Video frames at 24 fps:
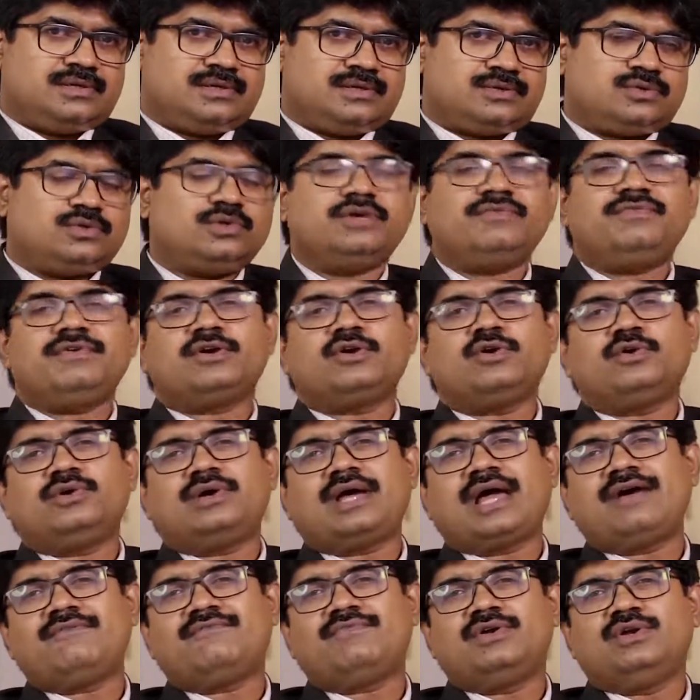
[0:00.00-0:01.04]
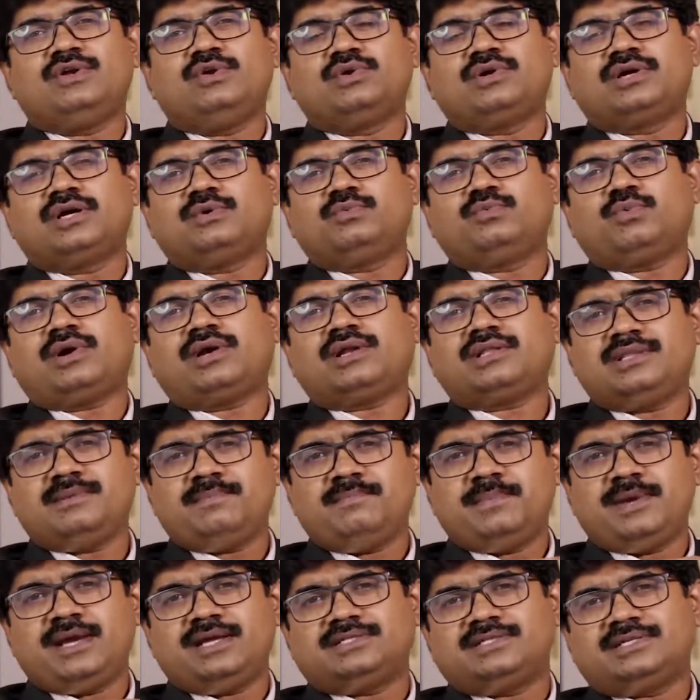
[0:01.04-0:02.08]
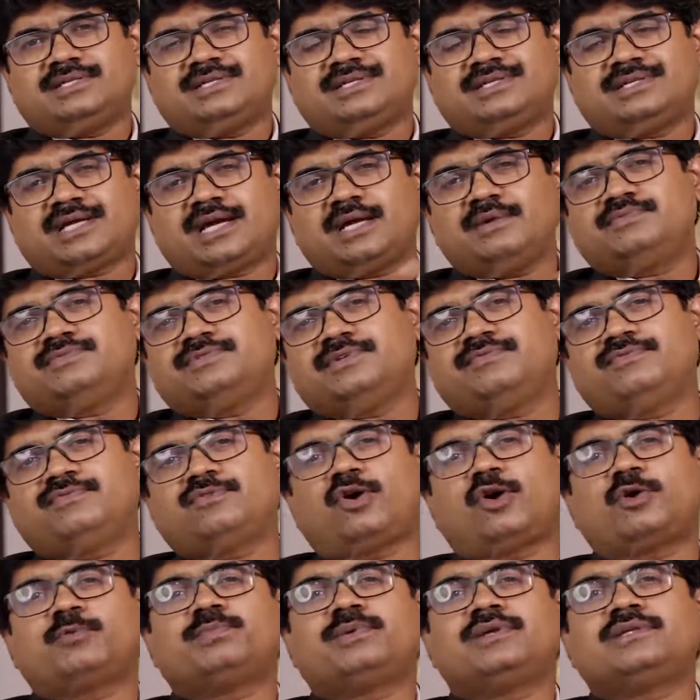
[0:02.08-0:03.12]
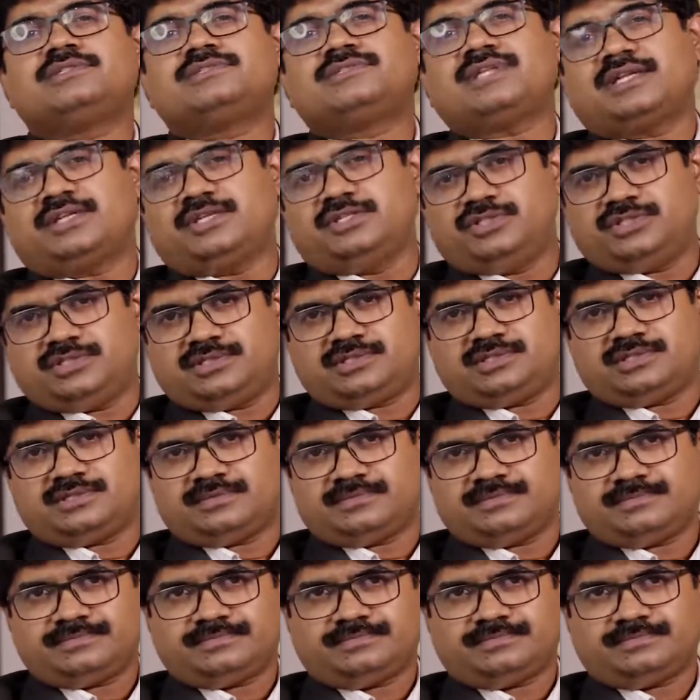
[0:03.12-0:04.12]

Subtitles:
Today we're going to have a look at what are the major types of corporate strategies.